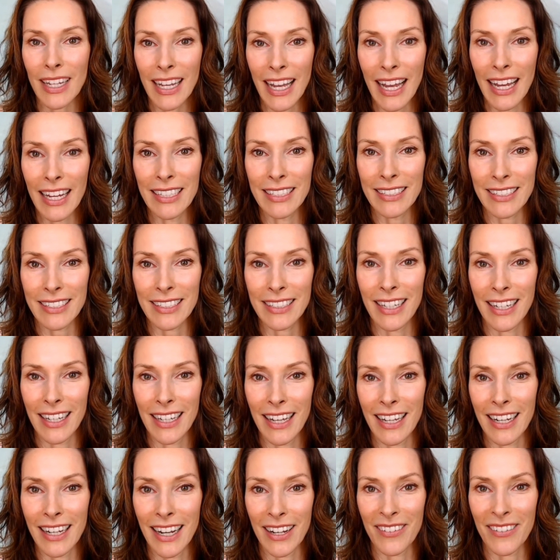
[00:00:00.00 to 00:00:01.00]
And
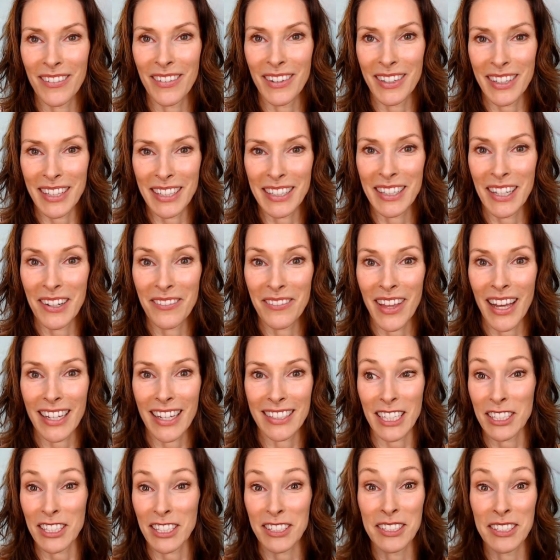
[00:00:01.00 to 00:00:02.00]
and I really love that
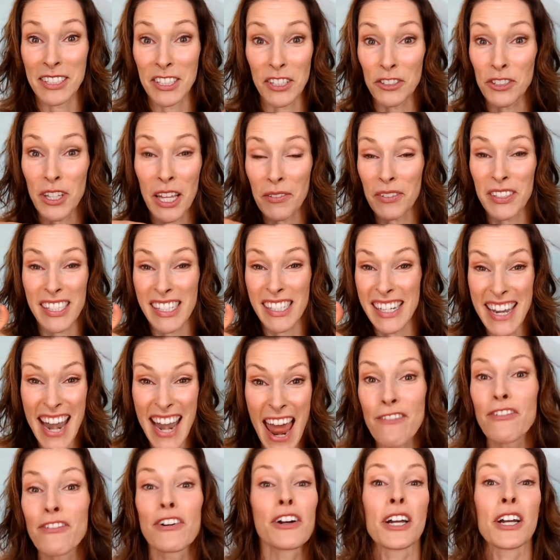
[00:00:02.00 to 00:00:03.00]
because your life is
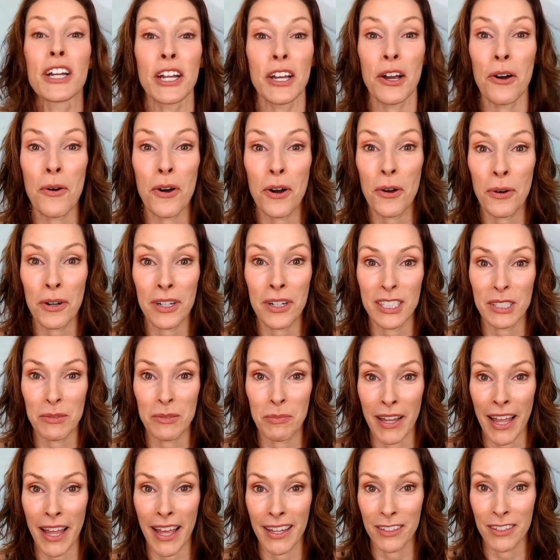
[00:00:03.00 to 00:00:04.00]
never going to go according to
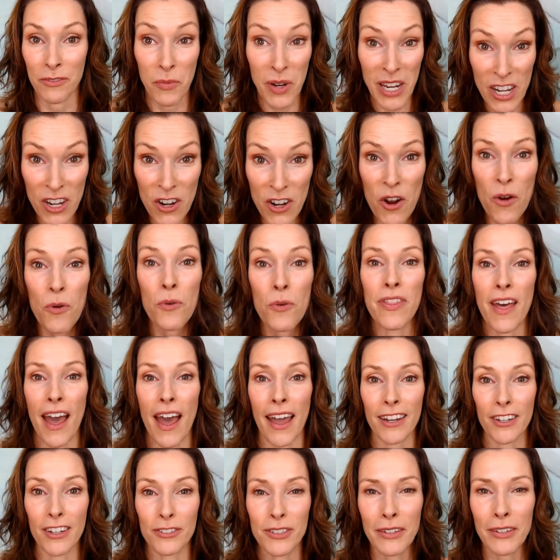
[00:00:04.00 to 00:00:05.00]
plan. We know that
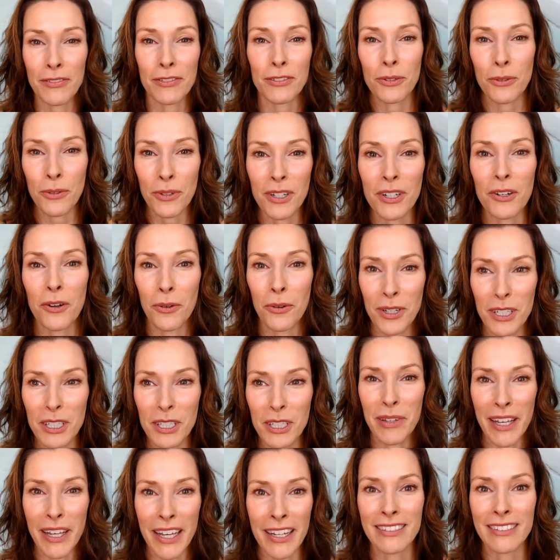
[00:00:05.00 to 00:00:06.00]
your life is going according to
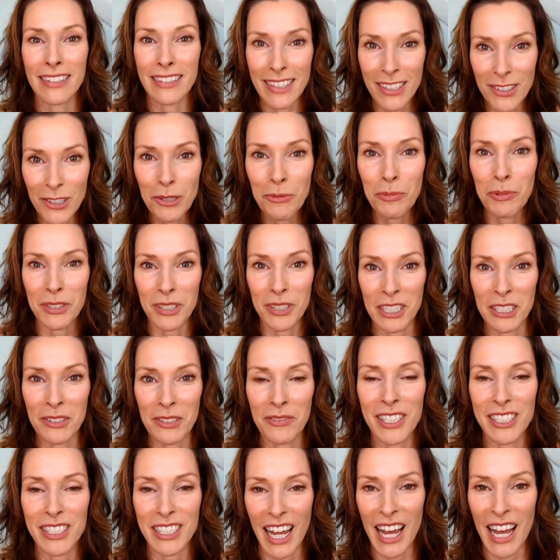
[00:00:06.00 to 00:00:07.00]
plan 0% of
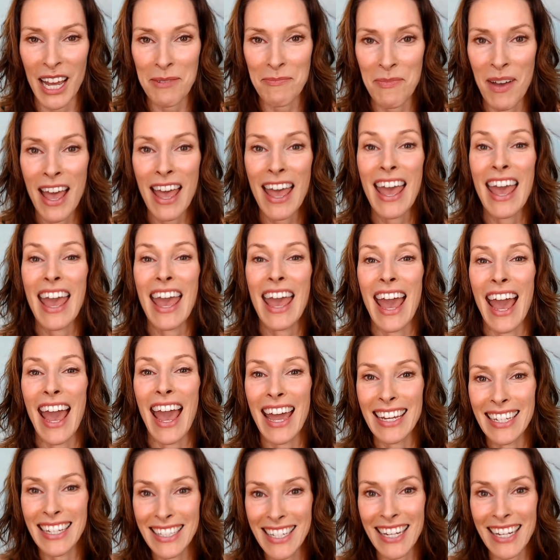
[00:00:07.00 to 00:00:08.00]
the time.
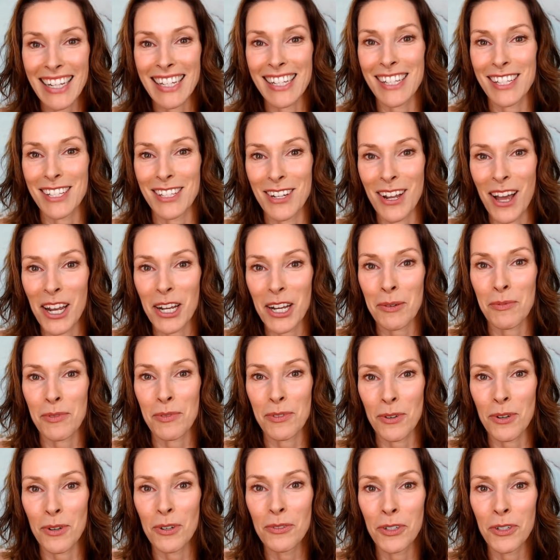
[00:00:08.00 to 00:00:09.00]
And yet it does not
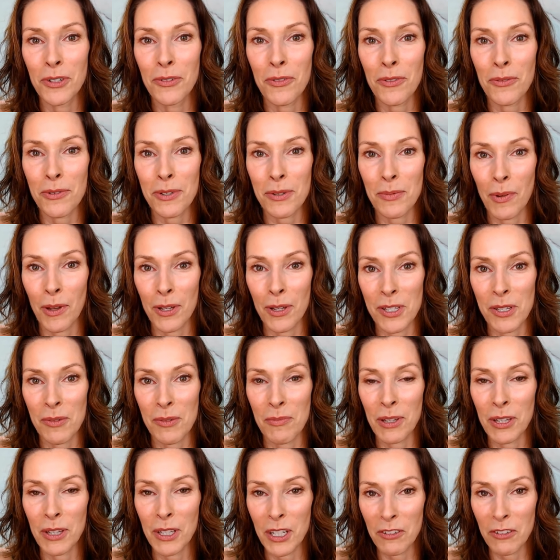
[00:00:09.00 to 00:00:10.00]
absolve you of the
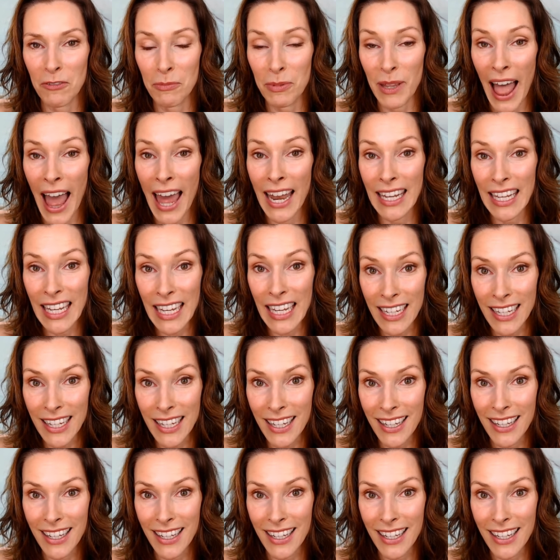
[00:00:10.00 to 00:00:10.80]
responsibility of planning.